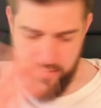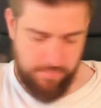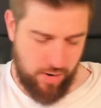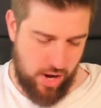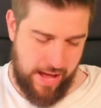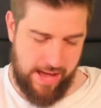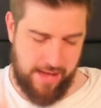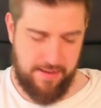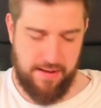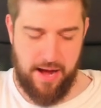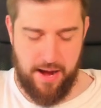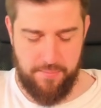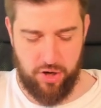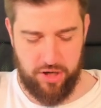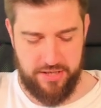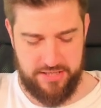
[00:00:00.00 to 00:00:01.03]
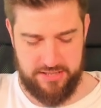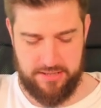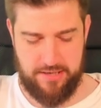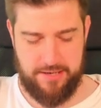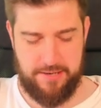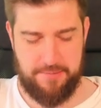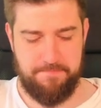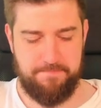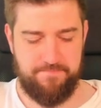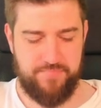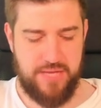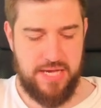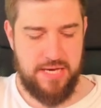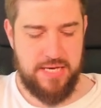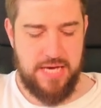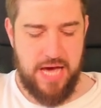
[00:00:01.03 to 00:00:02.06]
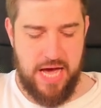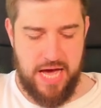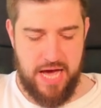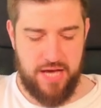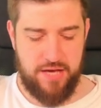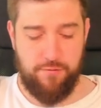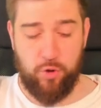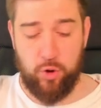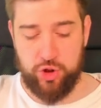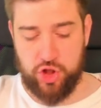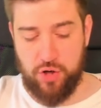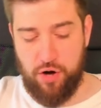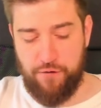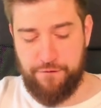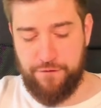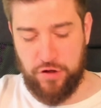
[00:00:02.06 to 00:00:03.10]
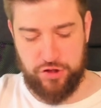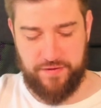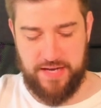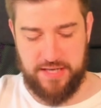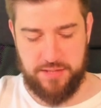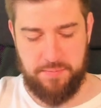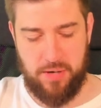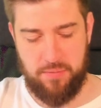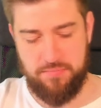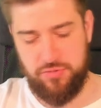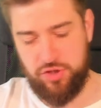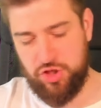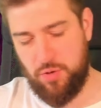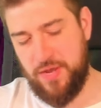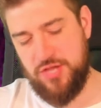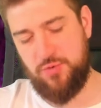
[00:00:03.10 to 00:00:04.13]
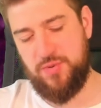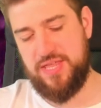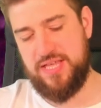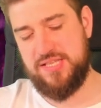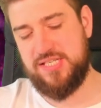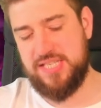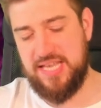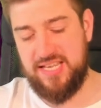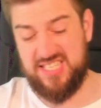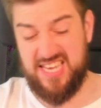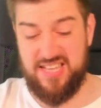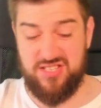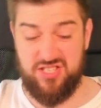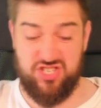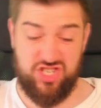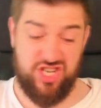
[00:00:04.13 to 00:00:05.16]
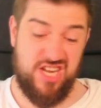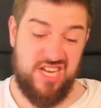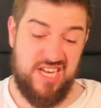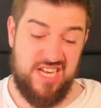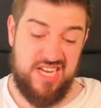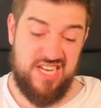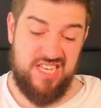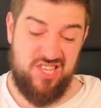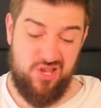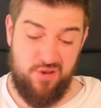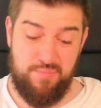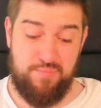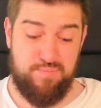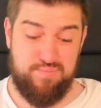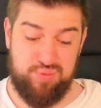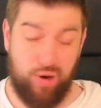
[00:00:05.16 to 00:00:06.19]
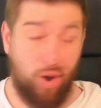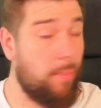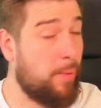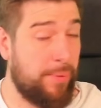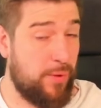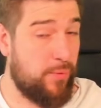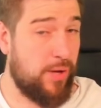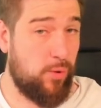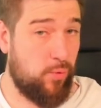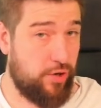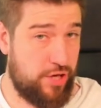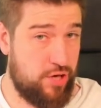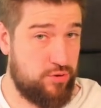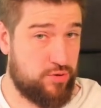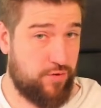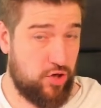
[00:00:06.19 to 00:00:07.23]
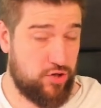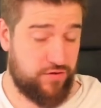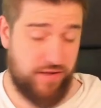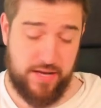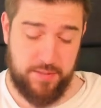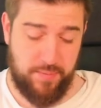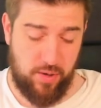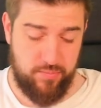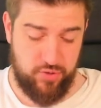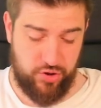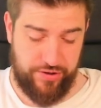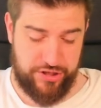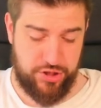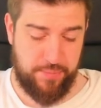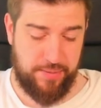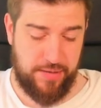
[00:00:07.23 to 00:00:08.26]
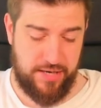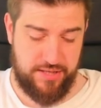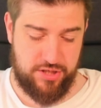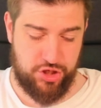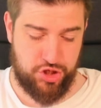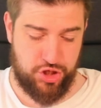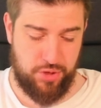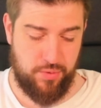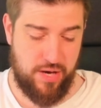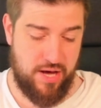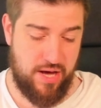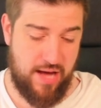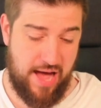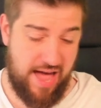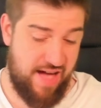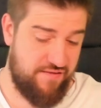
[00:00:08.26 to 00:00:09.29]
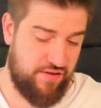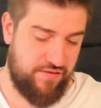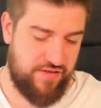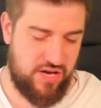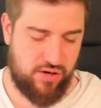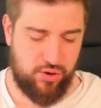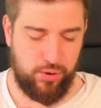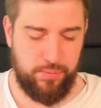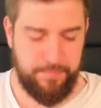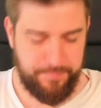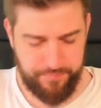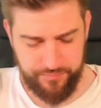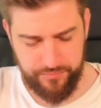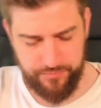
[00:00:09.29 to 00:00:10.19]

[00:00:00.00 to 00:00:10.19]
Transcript: But hey, I'm not a designer. You've also got Phosphex bombs, so when you're within 6 inch, you probably will want to use Phosphex bombs unless you're planning to shoot a heavy vehicle.